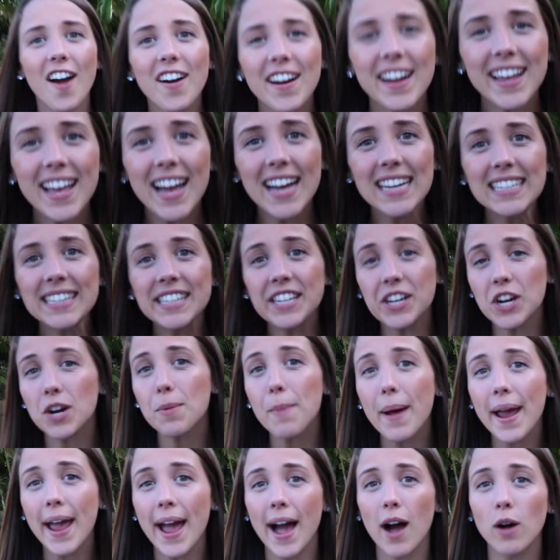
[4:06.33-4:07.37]
right guys, here at
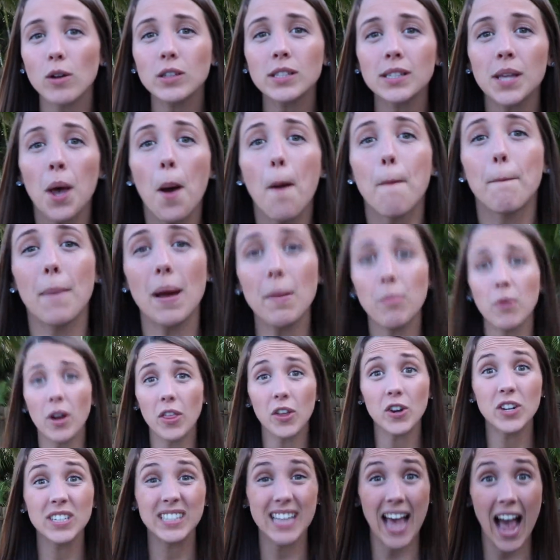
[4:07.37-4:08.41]
my house, my
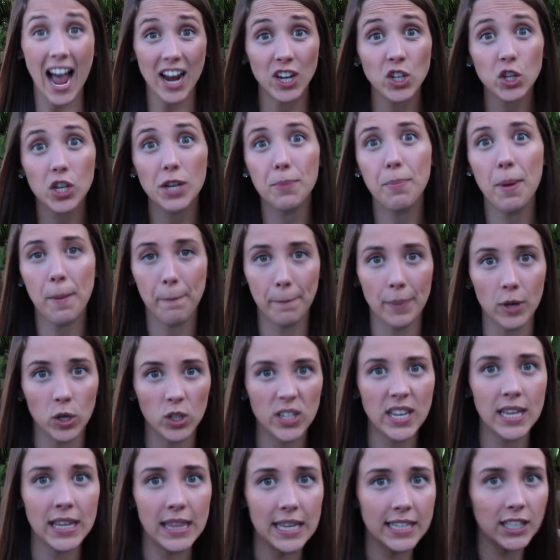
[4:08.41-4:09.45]
brother has actually been
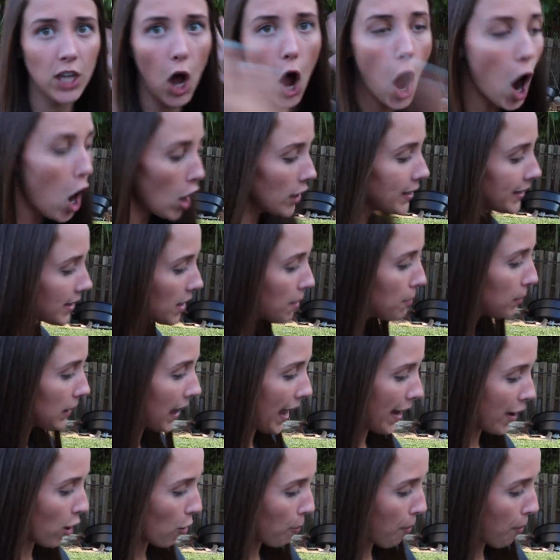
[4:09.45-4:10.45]
building this awesome Lego